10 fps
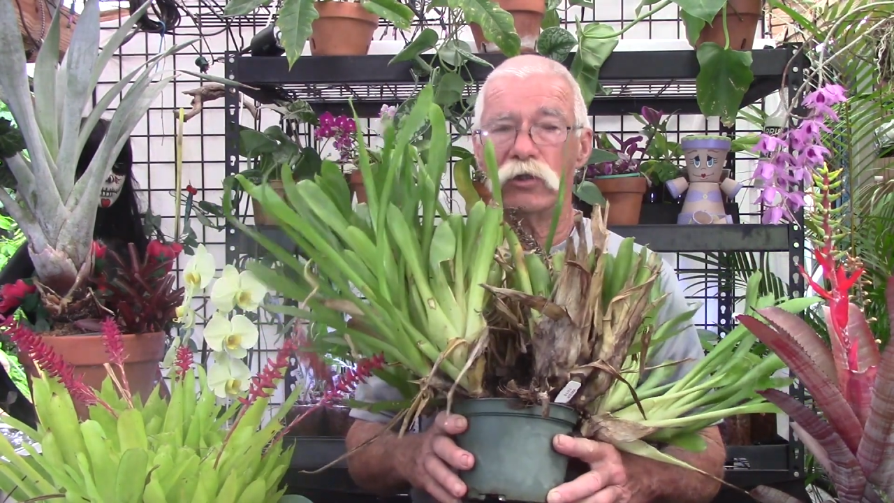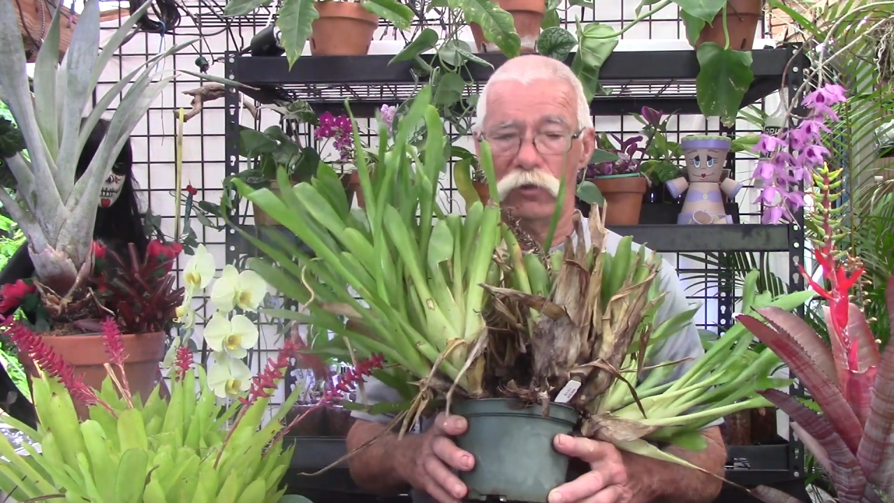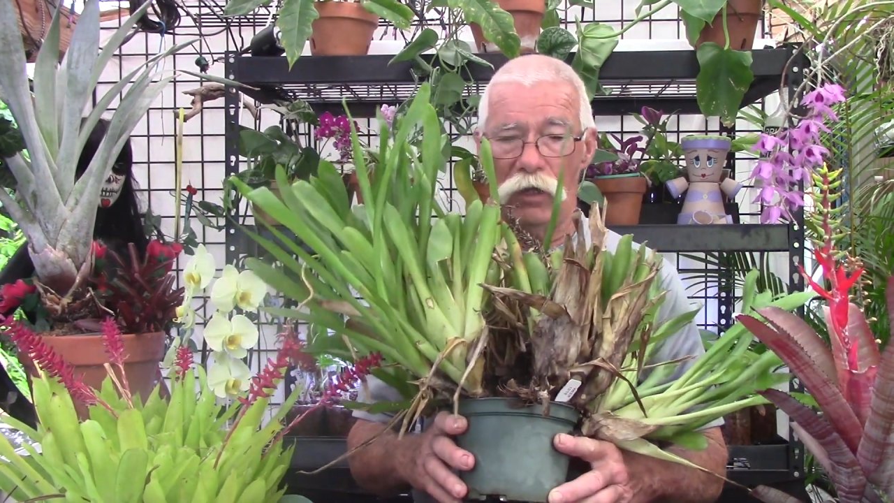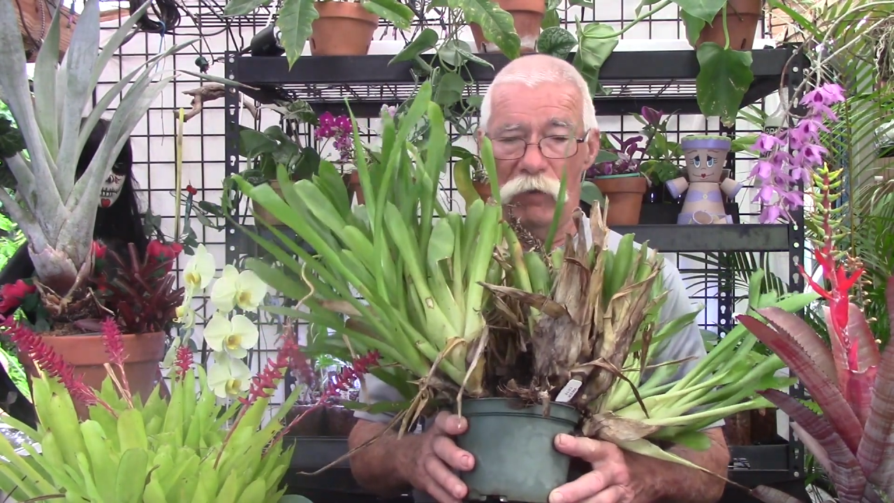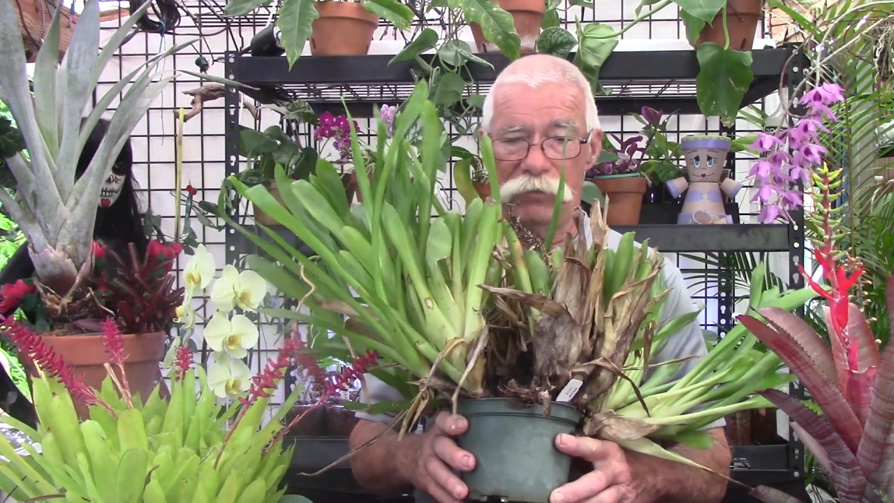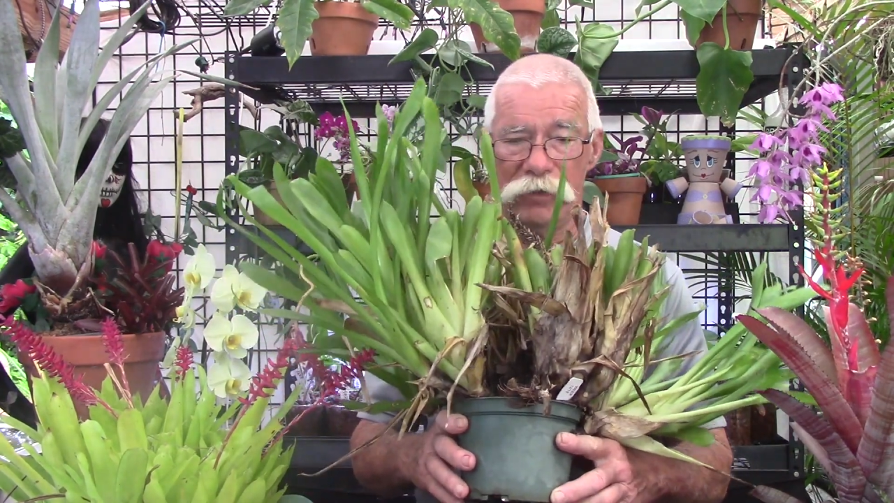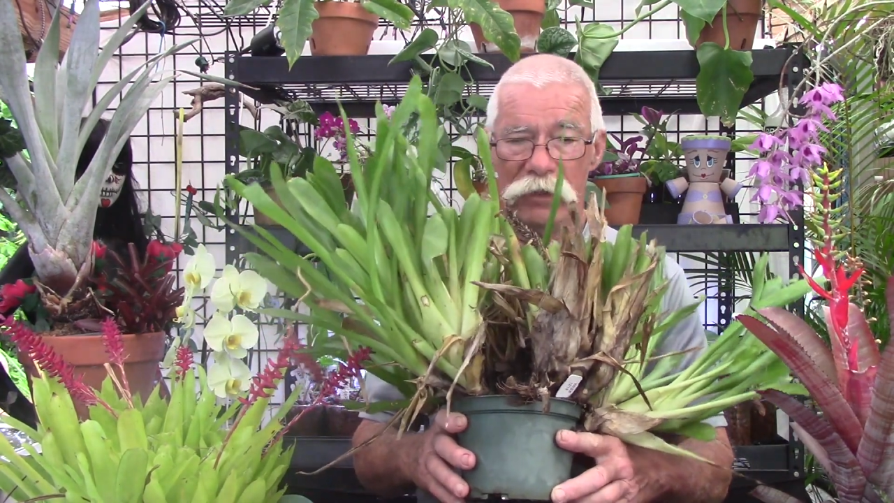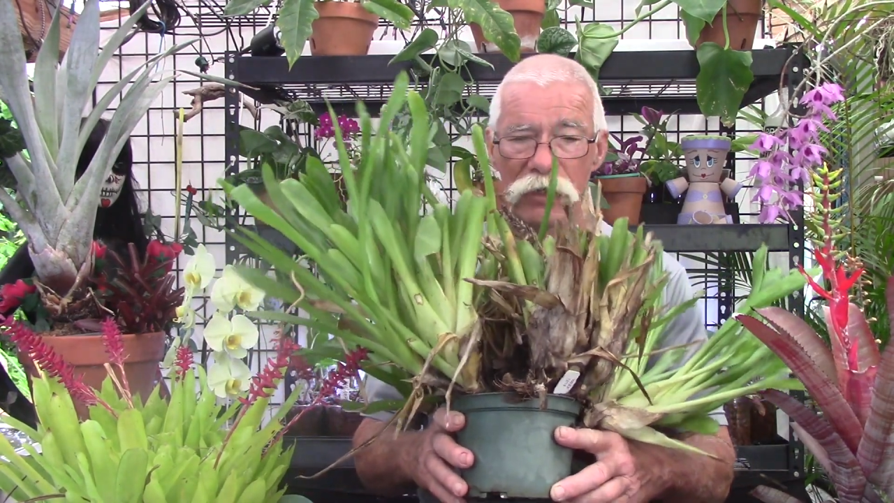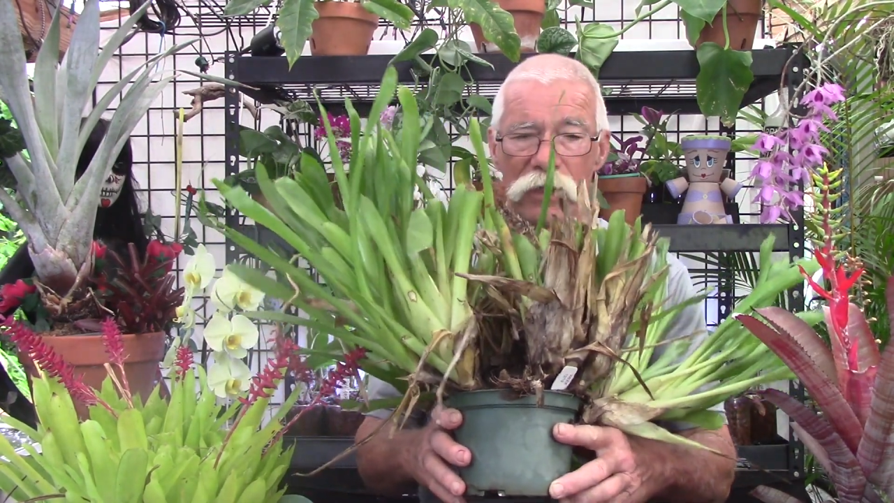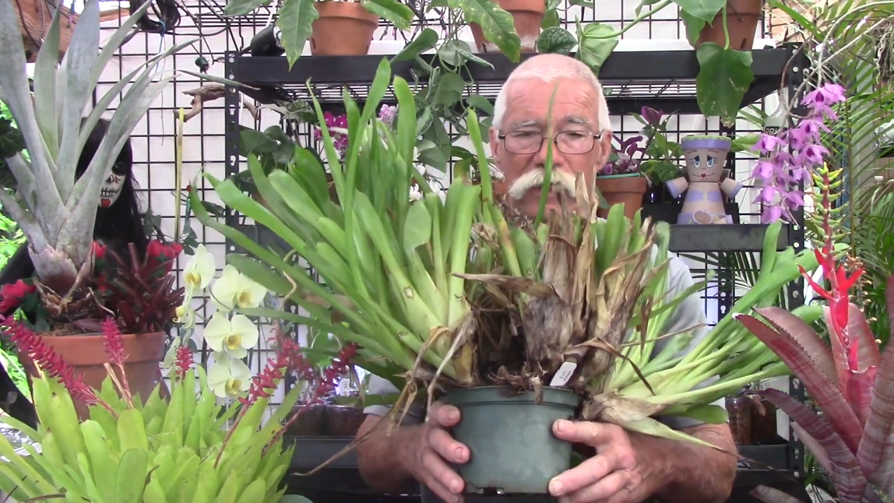clump,
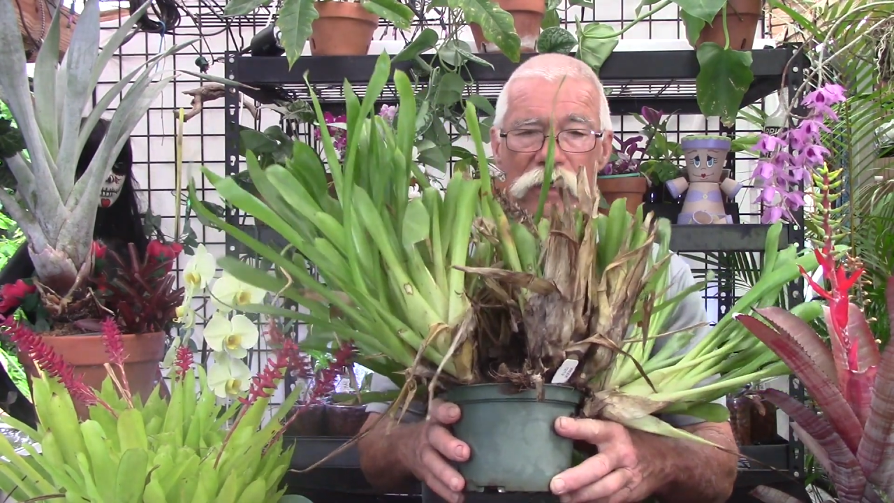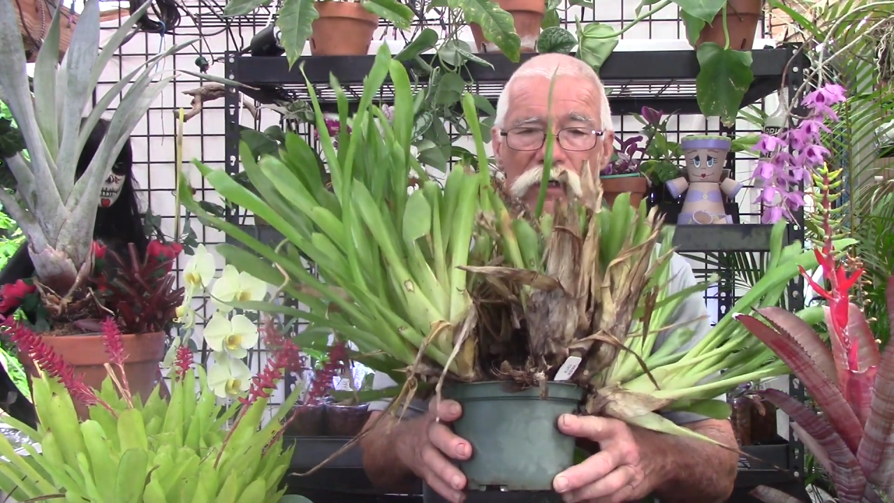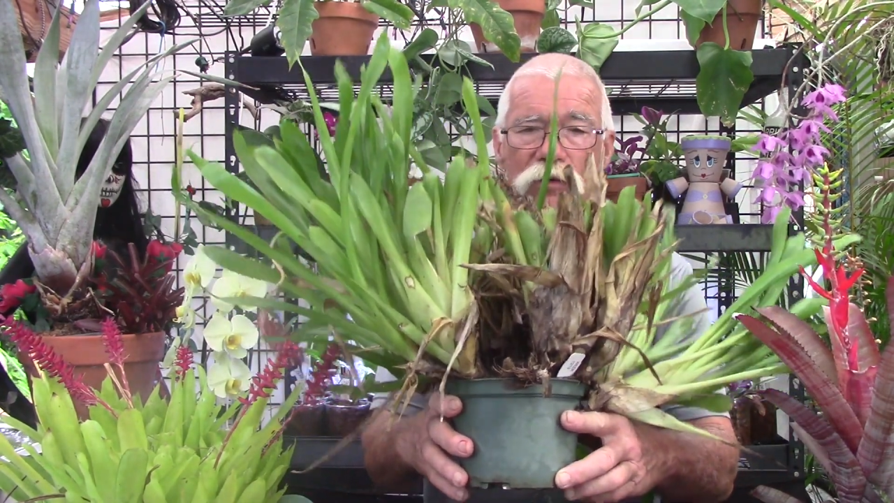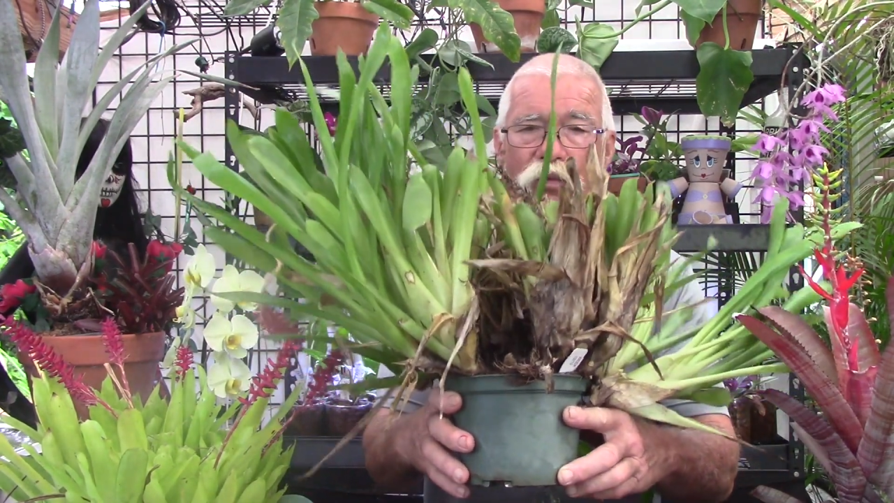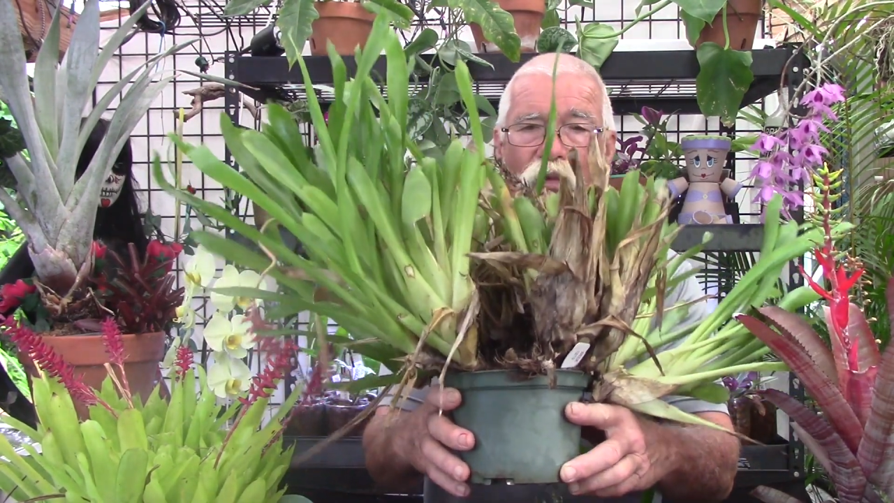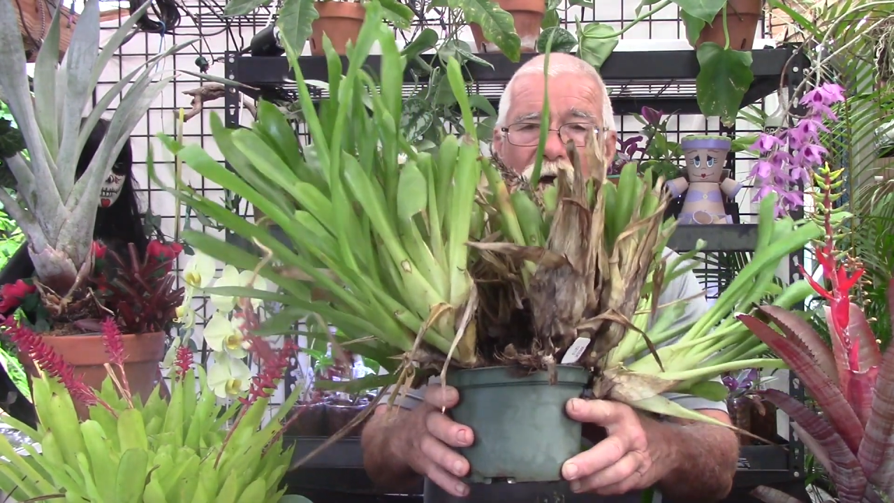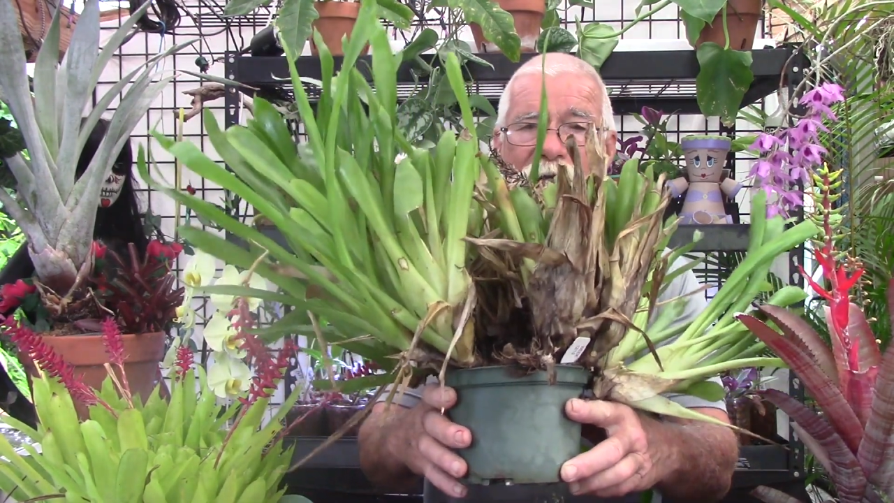what